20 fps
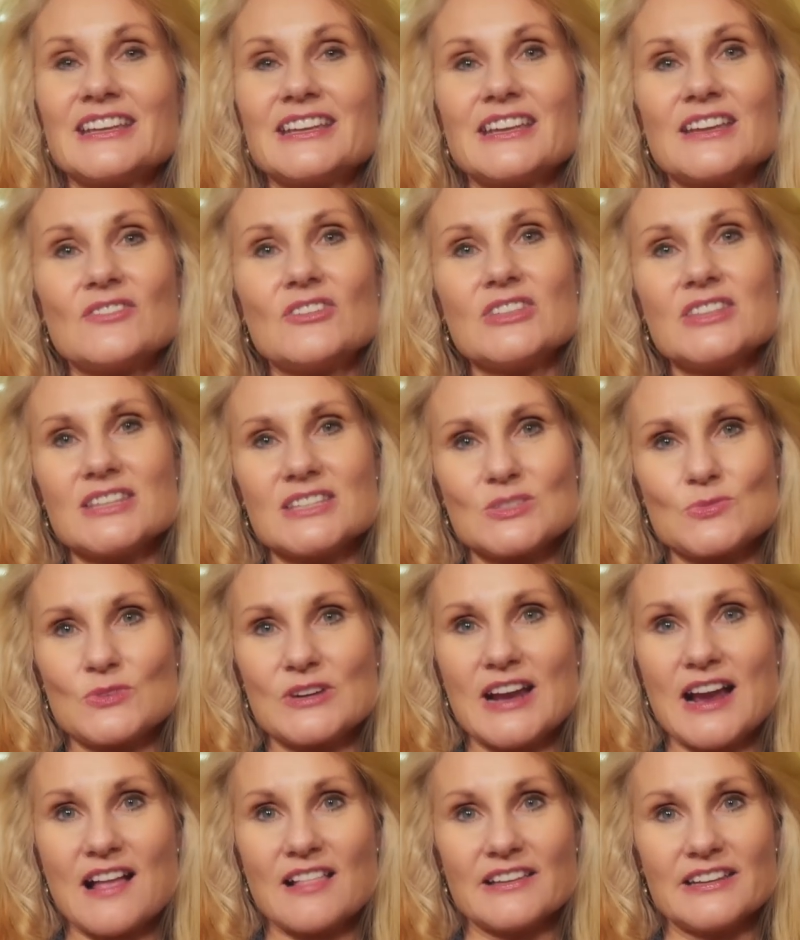Given this
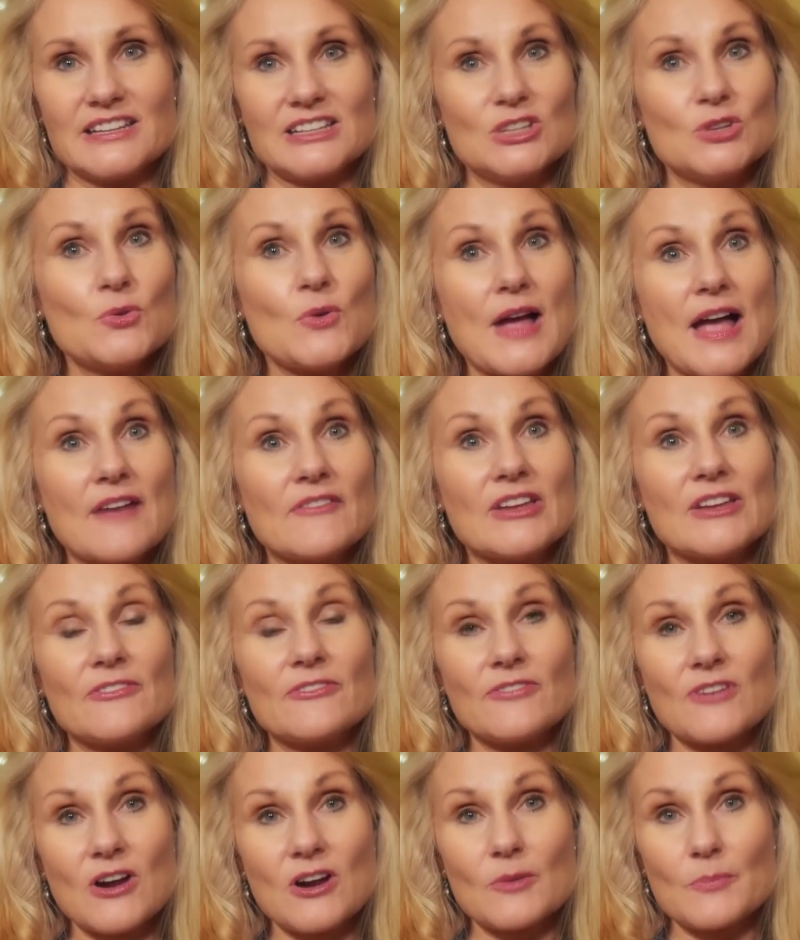reality, you have a
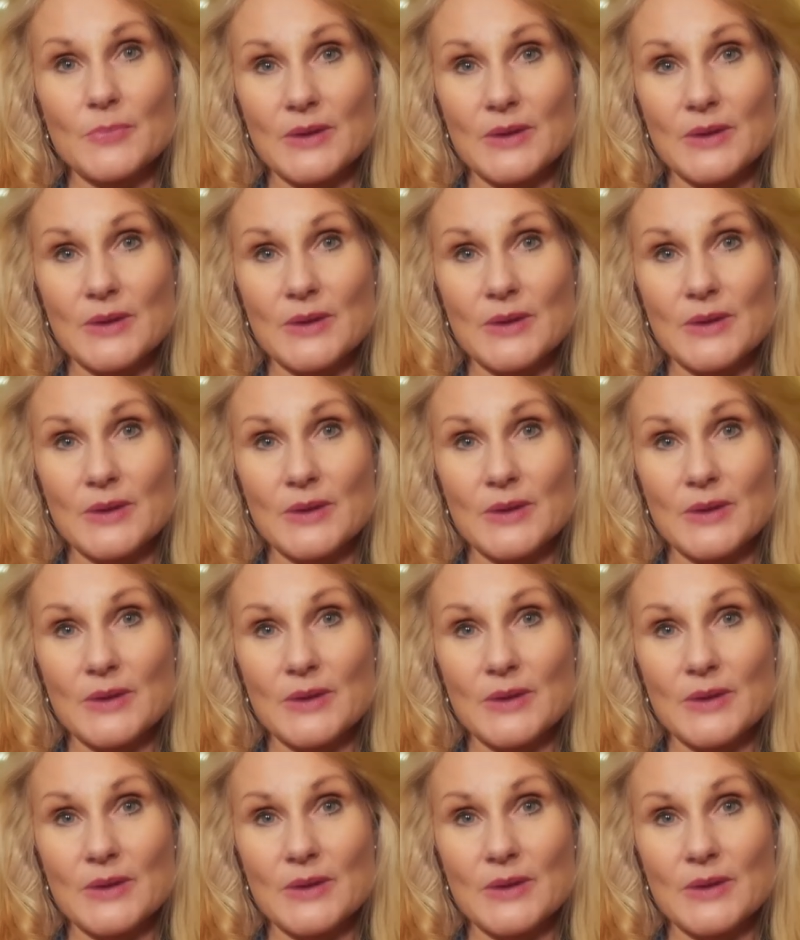far